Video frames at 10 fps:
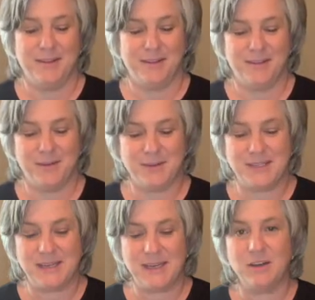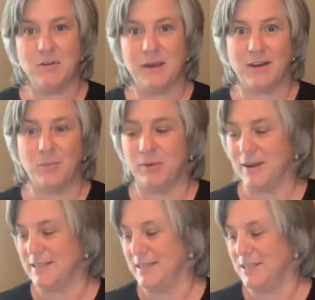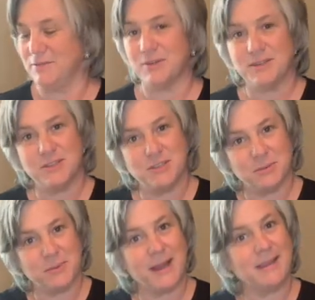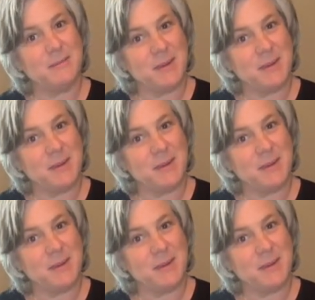So it's an indirect process versus directly